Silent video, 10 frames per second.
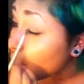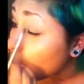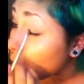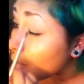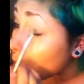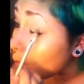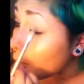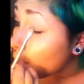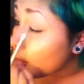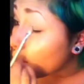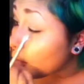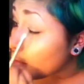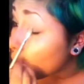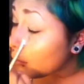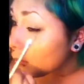
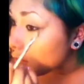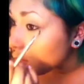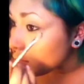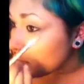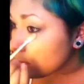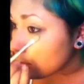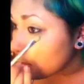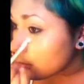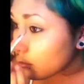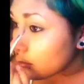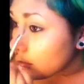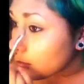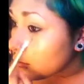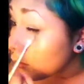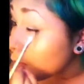
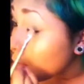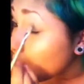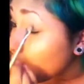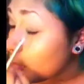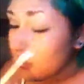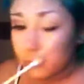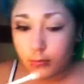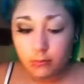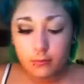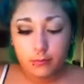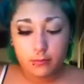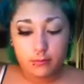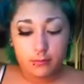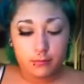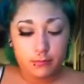[no speech]